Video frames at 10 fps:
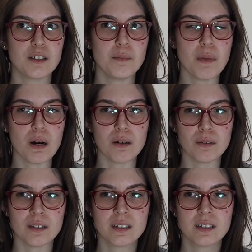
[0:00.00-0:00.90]

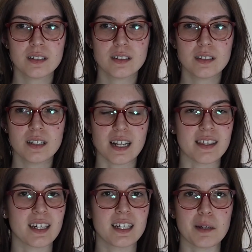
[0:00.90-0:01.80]
Mo, and I
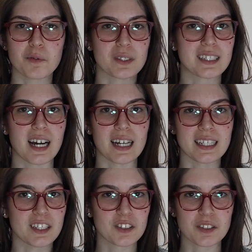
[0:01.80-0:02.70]
think I named one
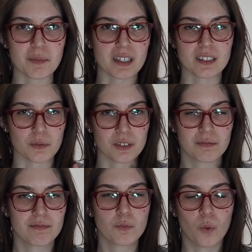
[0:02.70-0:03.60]
Tiny or something because there was
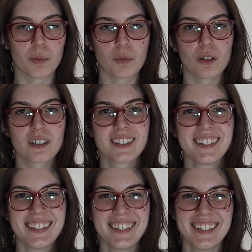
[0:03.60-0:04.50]
one more.
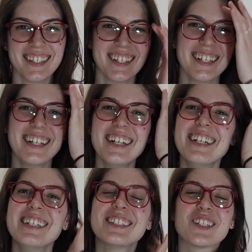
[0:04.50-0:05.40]

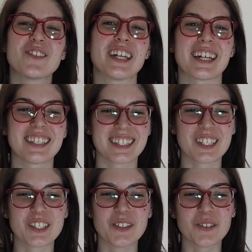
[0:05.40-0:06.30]
So we had like a
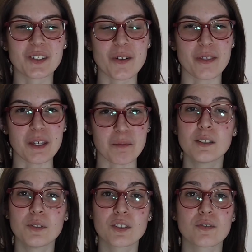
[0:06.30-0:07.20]
cute little theme.
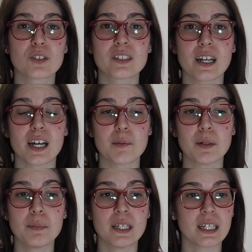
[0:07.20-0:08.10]
It was the first time
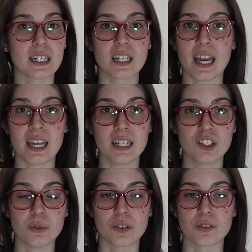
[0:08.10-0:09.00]
being in a cage.
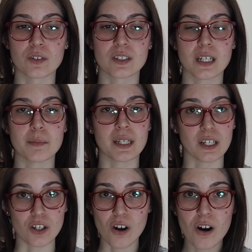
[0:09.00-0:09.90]
It was the first time being in
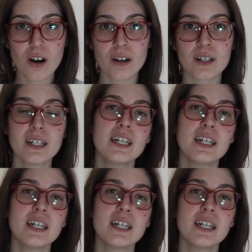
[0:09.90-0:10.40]
a car,